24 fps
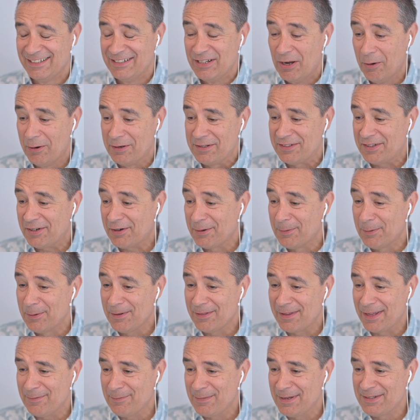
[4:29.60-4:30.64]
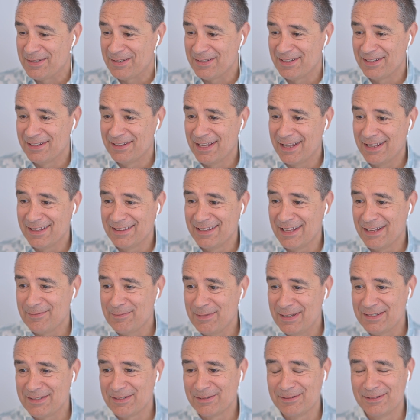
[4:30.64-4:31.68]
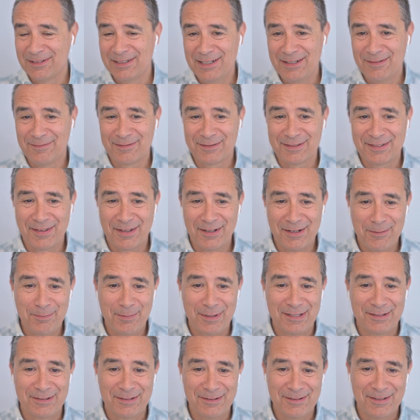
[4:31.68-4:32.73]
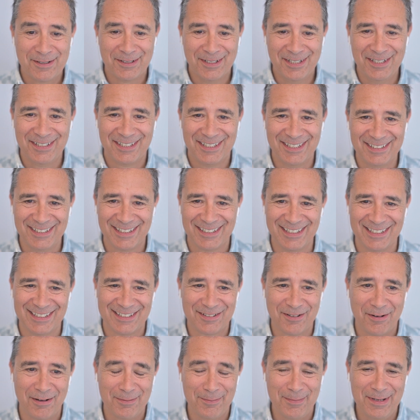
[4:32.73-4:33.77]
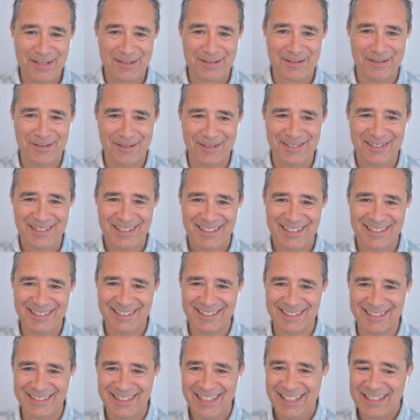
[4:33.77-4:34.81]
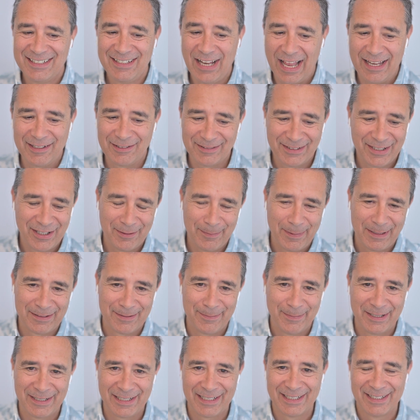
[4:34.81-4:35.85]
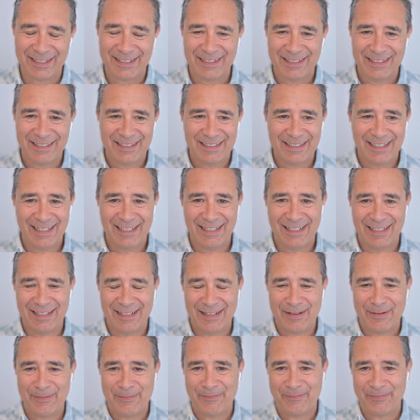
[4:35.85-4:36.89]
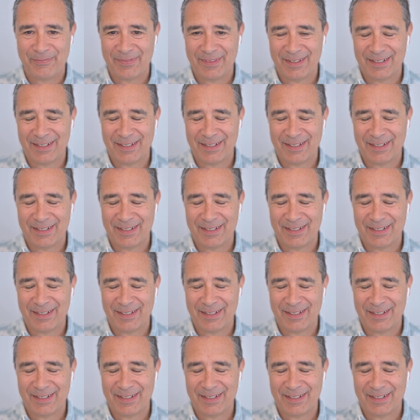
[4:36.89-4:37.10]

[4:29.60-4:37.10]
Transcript: No, it's terrible. That means you'll leave therapy sooner, and so I'll miss you. No, I don't care about the money, but